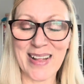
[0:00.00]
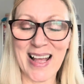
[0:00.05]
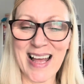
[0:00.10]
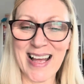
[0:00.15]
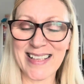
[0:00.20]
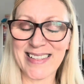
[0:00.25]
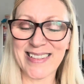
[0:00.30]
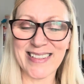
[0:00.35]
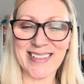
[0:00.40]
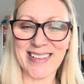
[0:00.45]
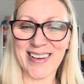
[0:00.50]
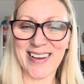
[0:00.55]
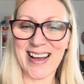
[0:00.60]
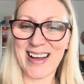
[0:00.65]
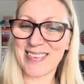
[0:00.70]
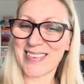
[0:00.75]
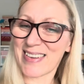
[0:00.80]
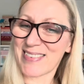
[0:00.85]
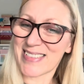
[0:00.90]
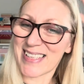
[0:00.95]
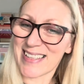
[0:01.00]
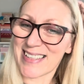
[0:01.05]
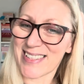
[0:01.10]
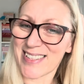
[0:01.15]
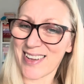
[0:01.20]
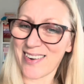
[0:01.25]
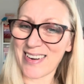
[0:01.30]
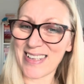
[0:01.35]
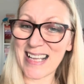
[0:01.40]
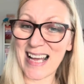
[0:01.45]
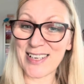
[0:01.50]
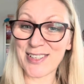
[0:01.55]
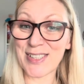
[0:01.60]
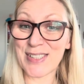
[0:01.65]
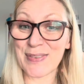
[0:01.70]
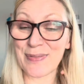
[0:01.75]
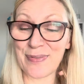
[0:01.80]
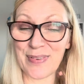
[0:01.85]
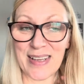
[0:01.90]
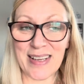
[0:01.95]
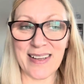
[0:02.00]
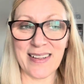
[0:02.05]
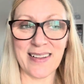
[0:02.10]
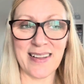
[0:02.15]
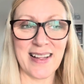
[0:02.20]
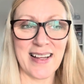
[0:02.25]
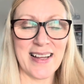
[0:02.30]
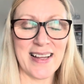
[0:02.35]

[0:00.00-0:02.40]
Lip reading: I don't know, I've said this already, I just feel